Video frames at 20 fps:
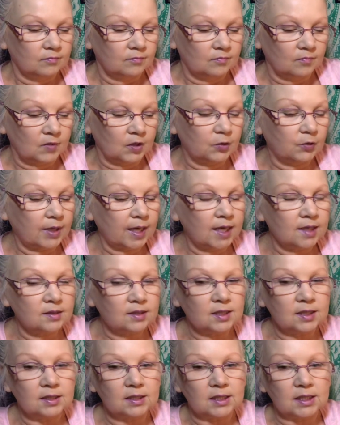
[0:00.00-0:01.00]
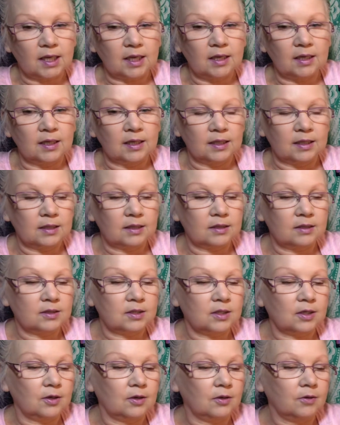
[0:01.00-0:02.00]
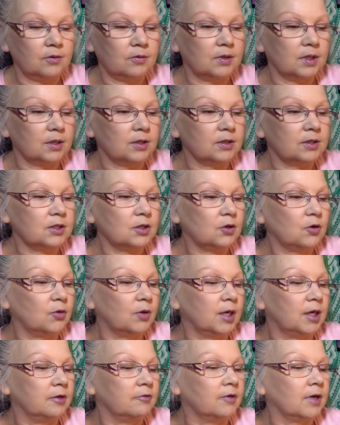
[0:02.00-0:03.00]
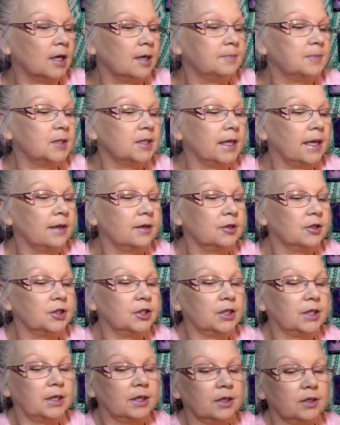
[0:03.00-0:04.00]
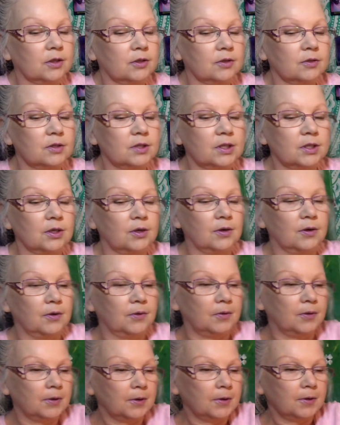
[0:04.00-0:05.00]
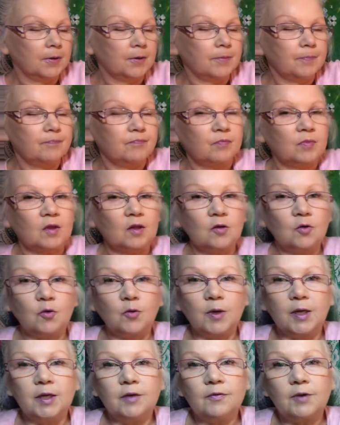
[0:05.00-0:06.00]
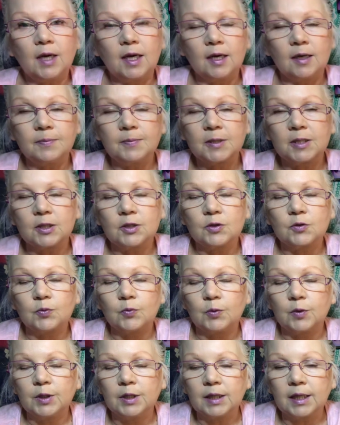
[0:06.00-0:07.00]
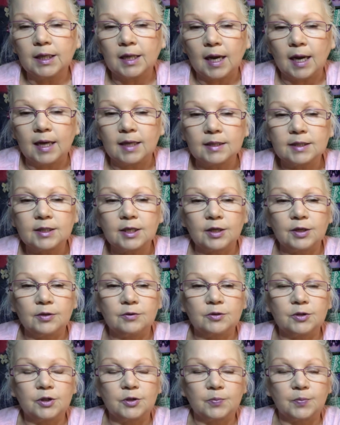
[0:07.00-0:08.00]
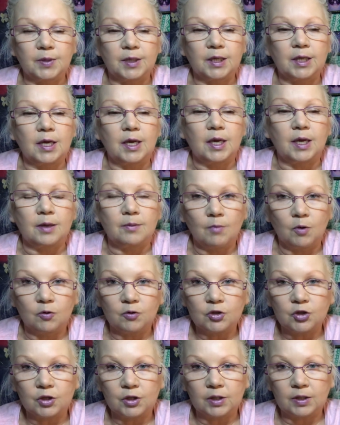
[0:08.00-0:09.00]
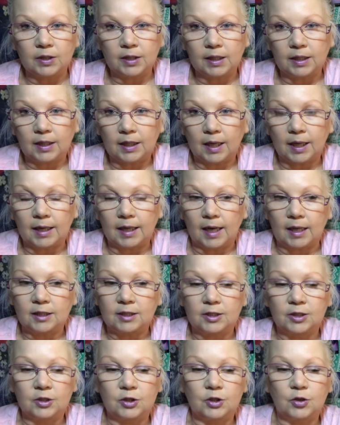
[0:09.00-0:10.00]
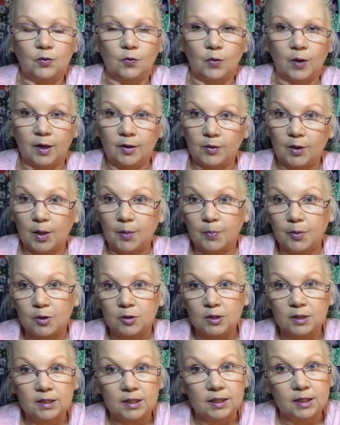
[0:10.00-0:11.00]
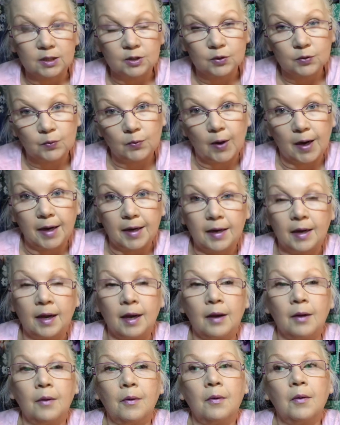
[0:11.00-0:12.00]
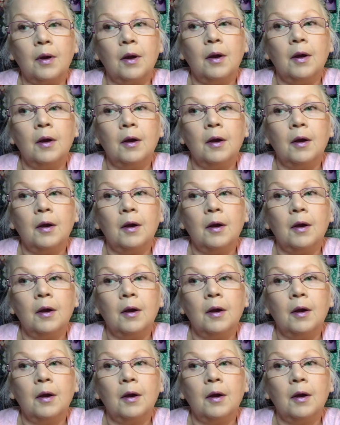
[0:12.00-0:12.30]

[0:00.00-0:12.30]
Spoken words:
You can't sustain it. So there's the Queen of Cups energy here. So the Queen of Cups is really asking you to be emotionally connected to where that person is right now.